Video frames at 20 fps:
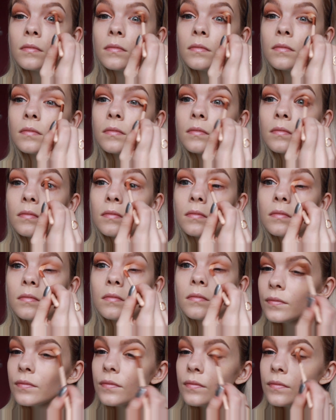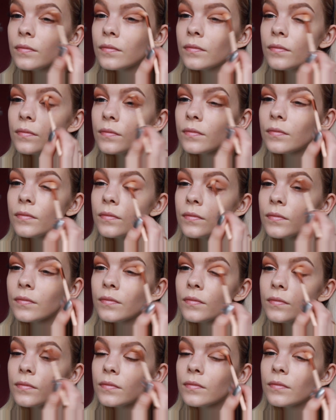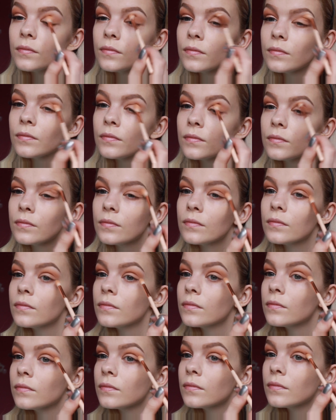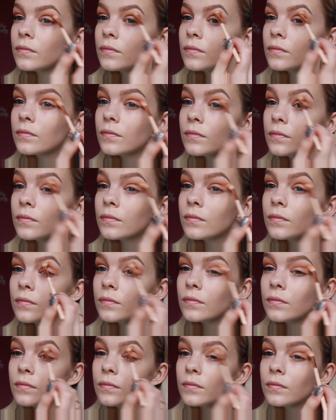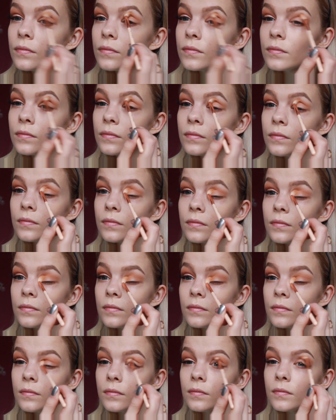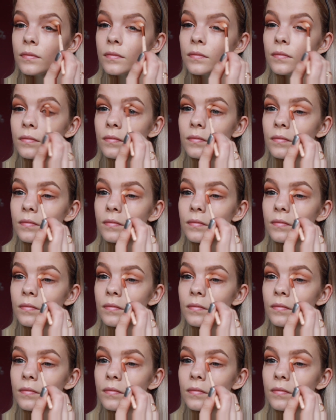[no speech]